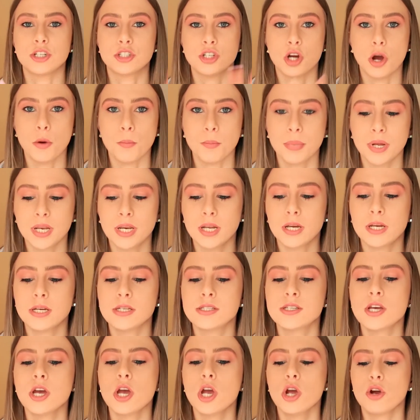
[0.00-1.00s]

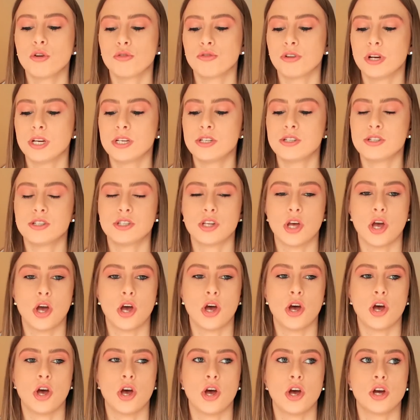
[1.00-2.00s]
companies,
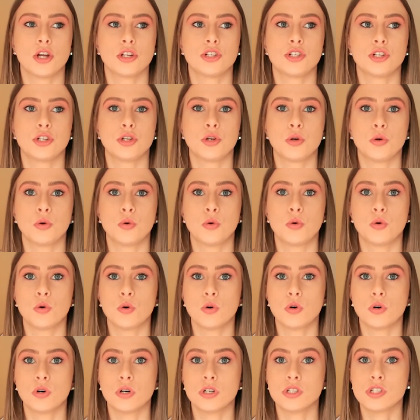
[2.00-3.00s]
research
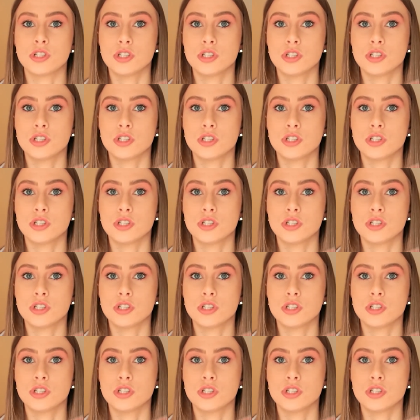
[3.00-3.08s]
your